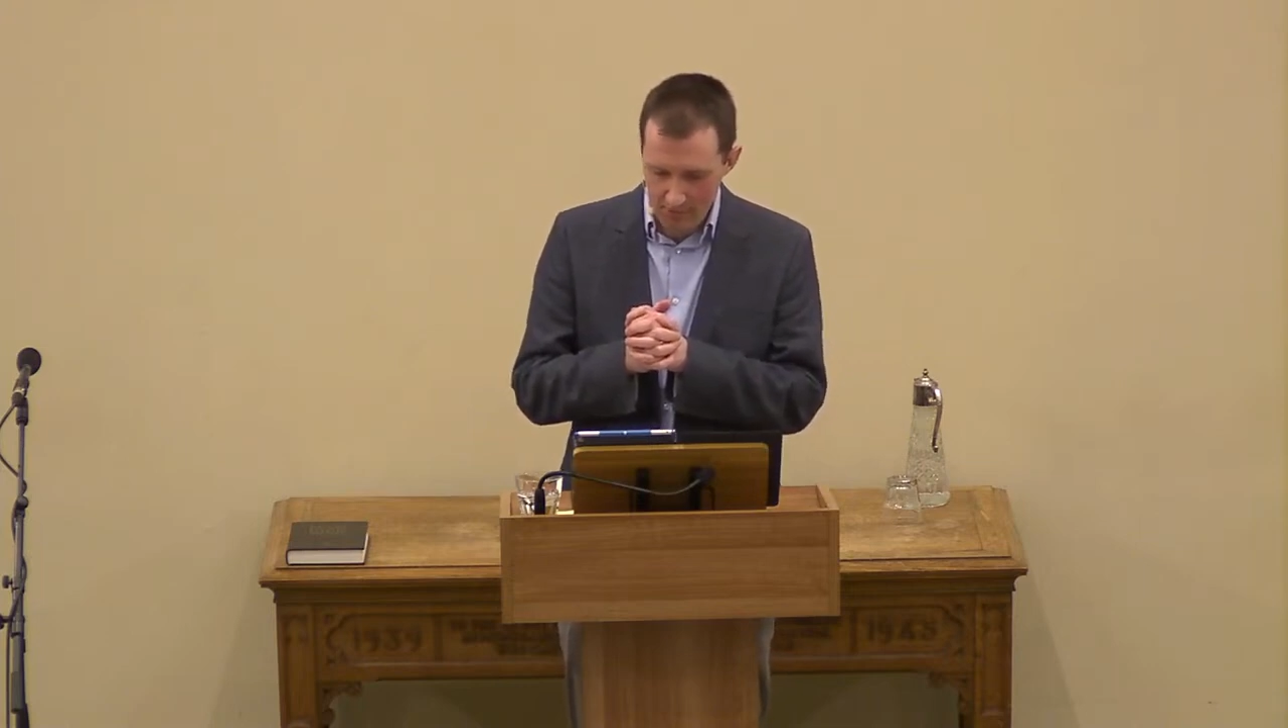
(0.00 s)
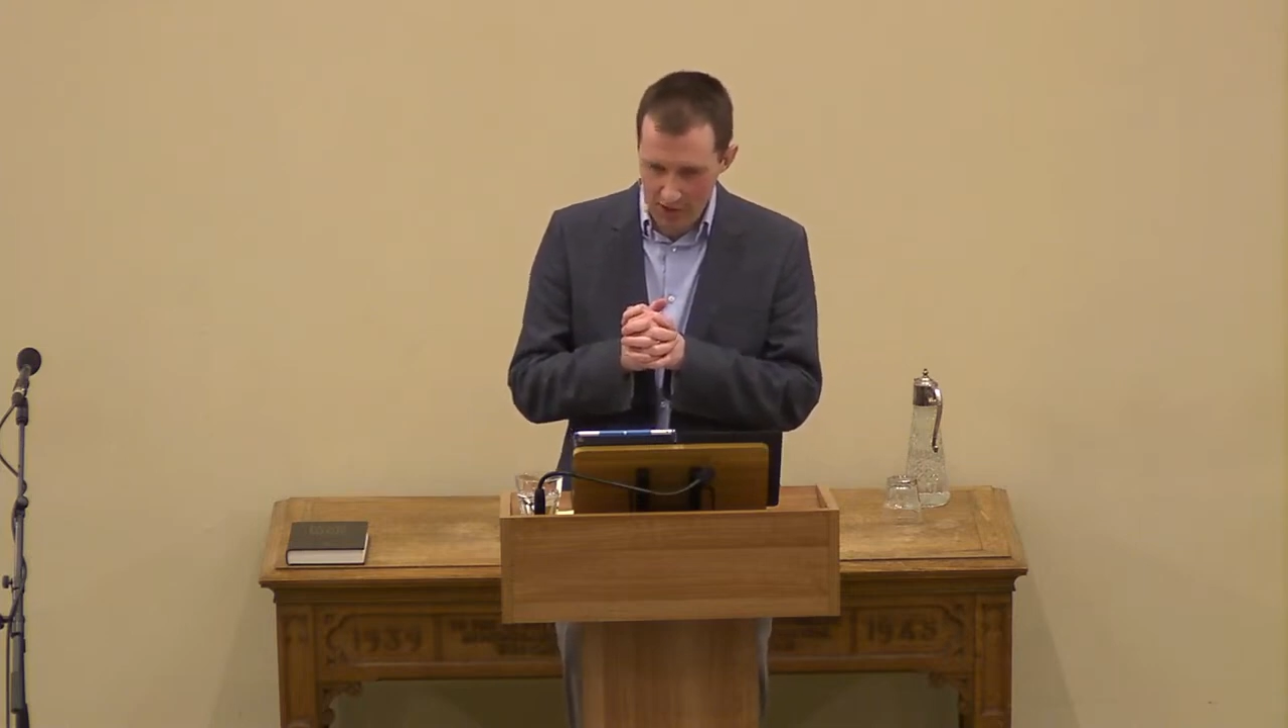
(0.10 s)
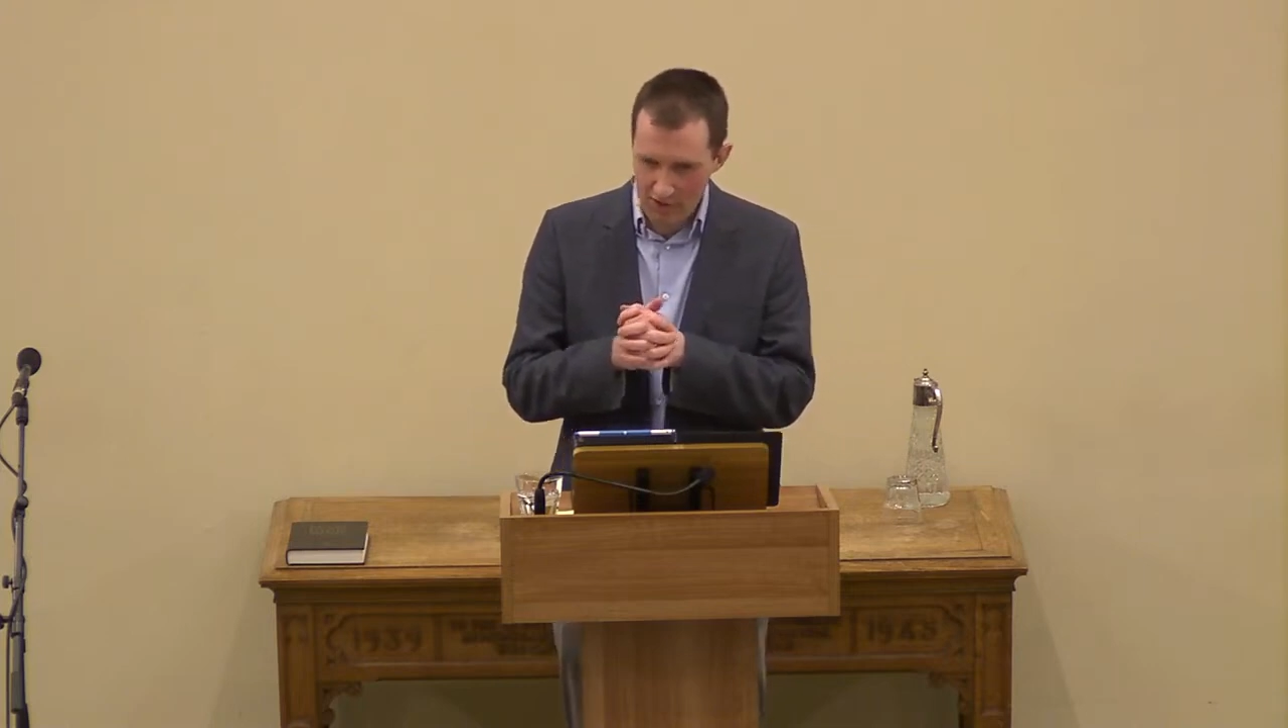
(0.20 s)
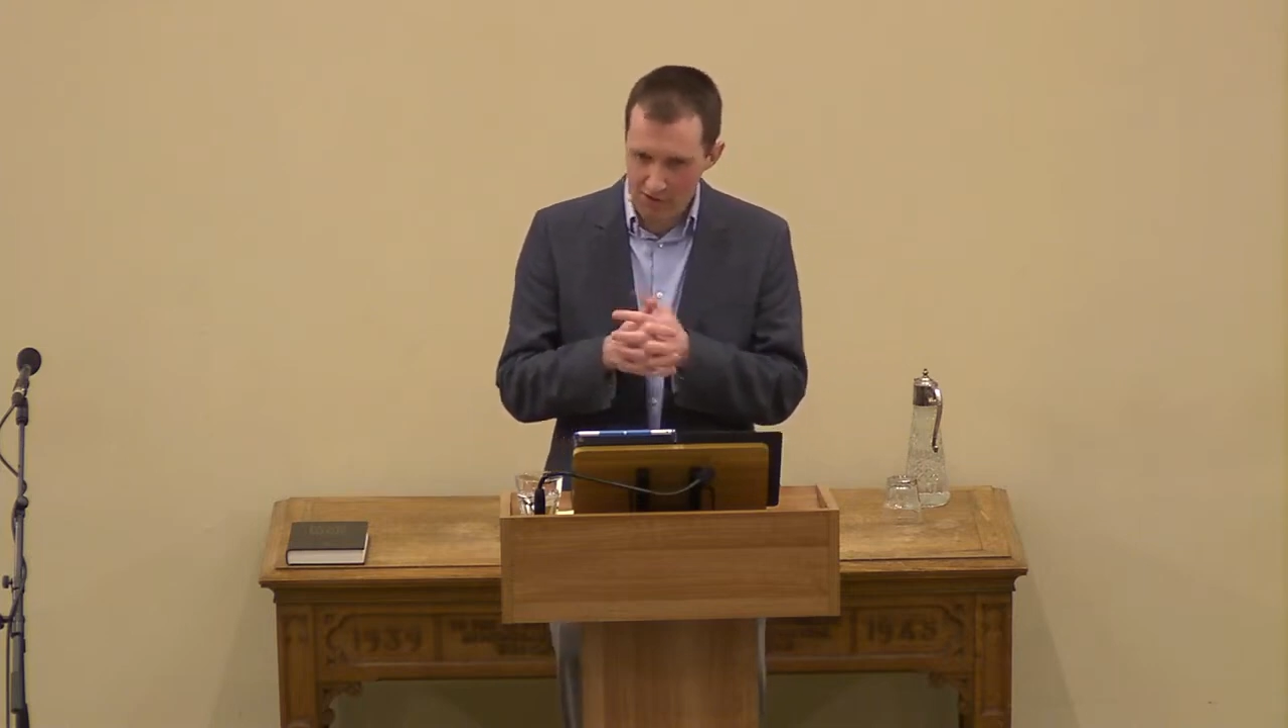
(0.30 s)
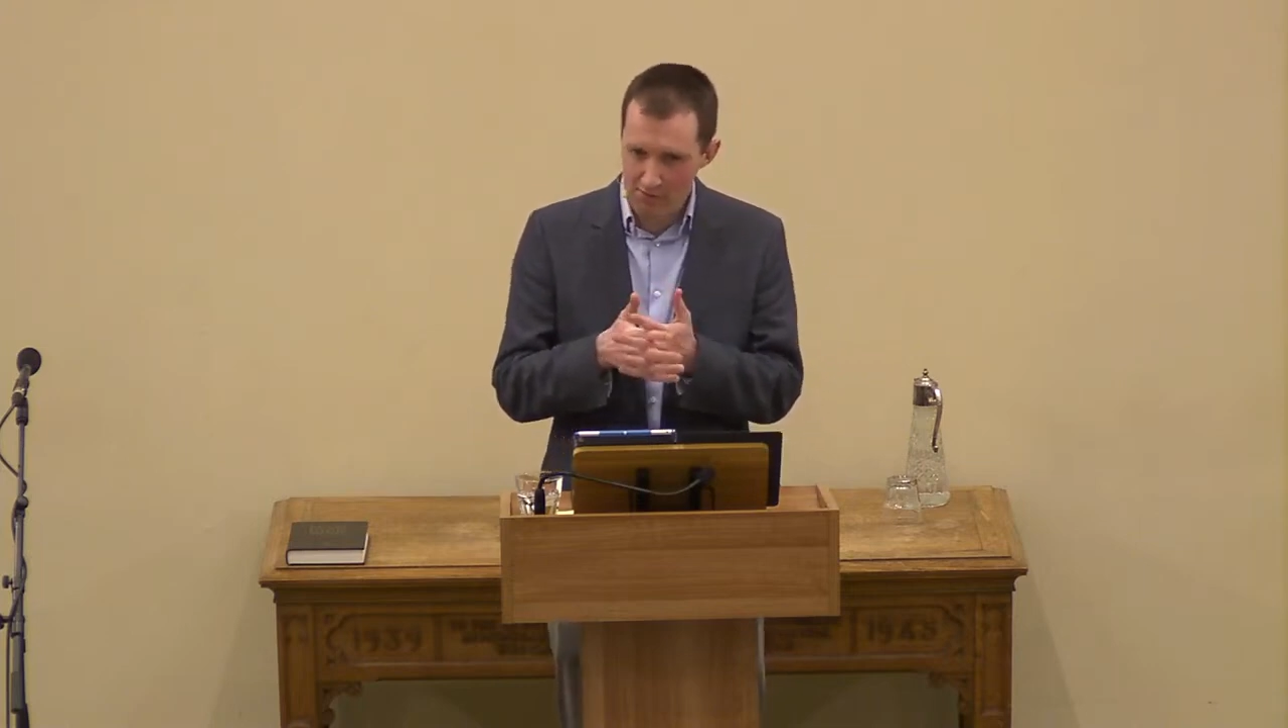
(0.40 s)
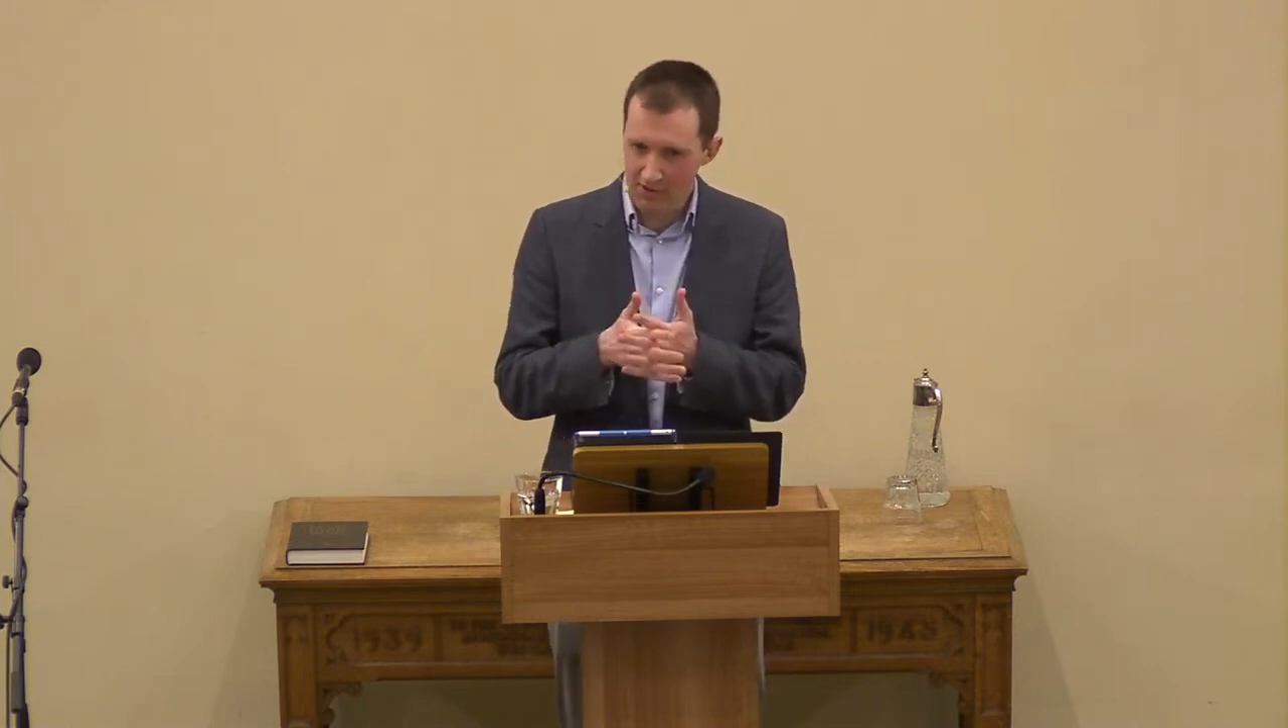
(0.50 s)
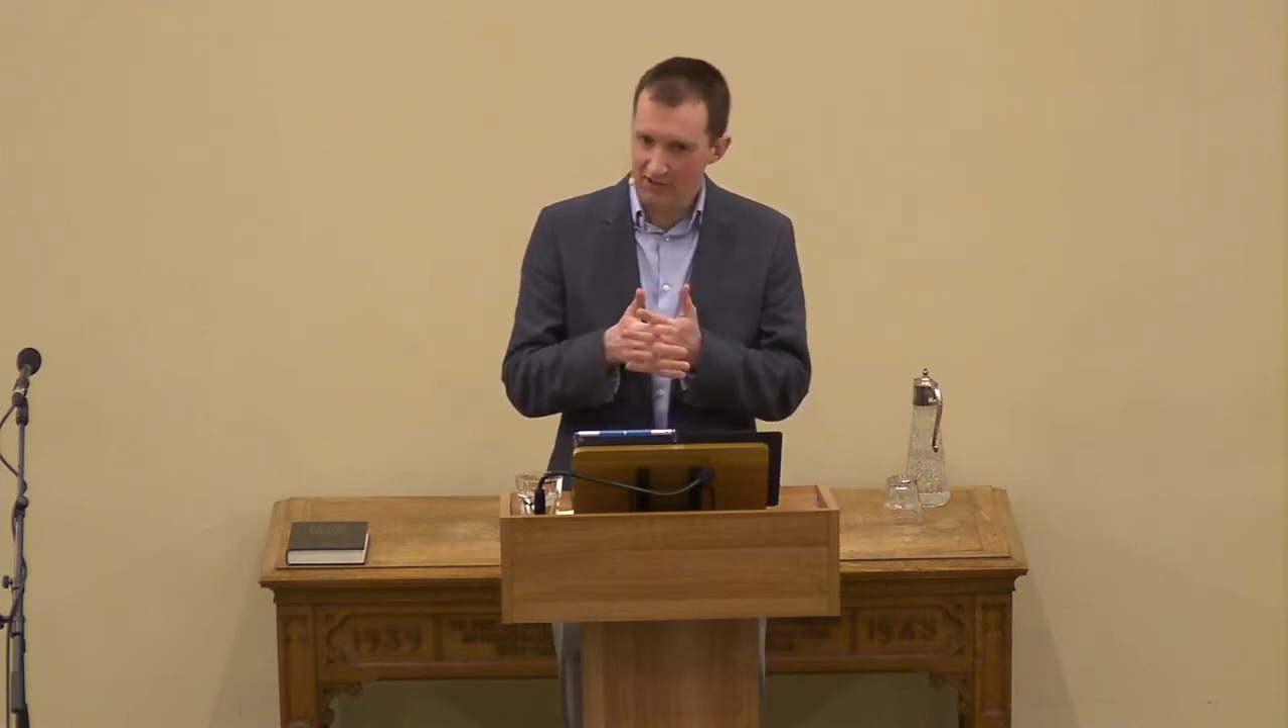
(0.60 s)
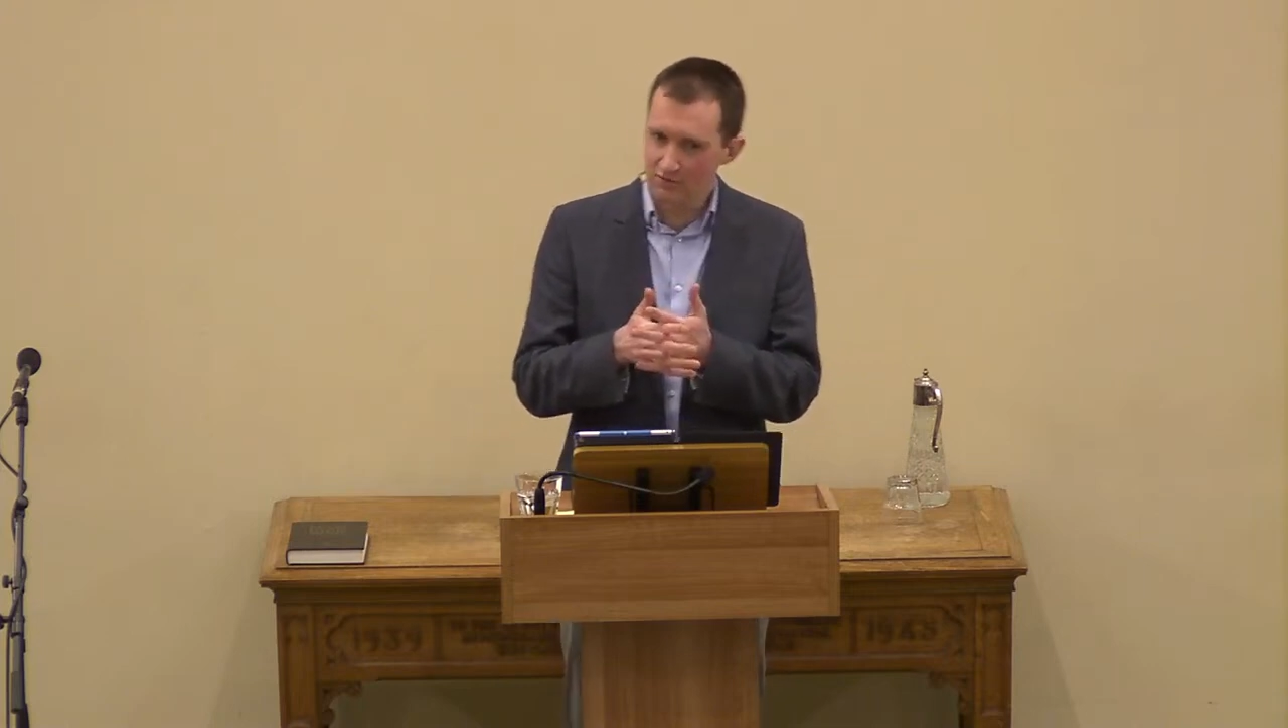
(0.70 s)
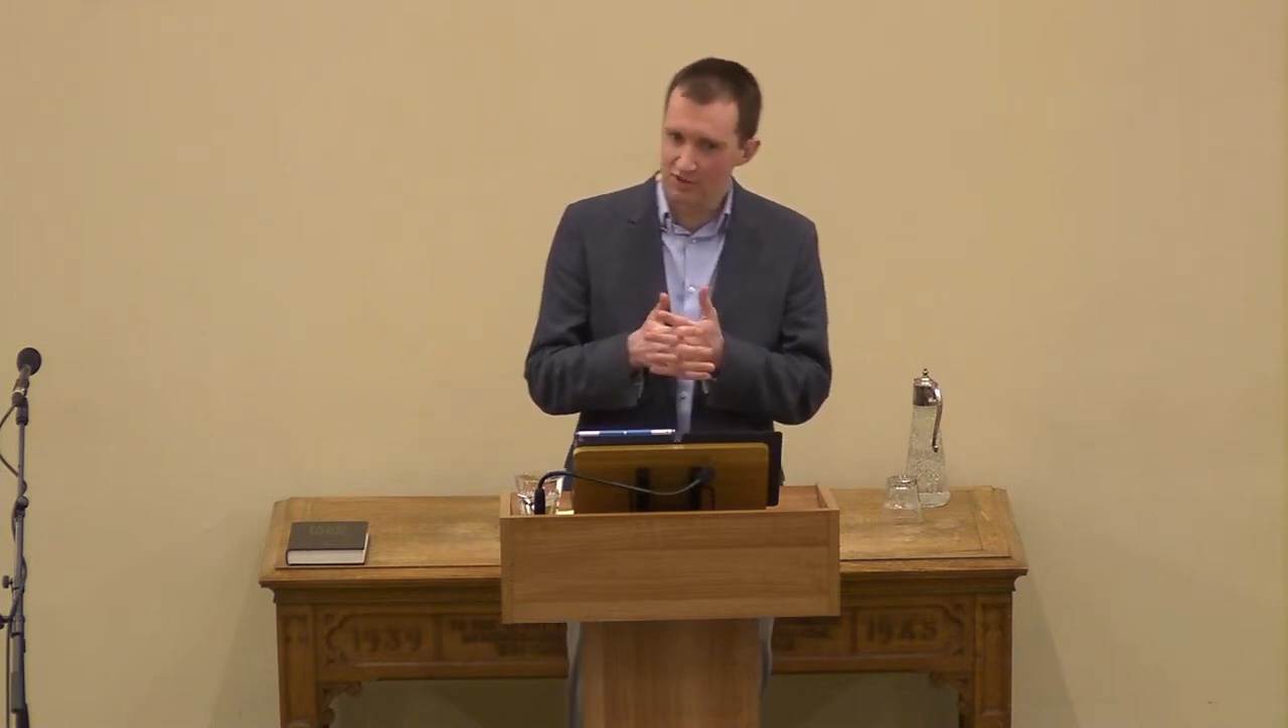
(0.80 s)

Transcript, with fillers: But grumbling is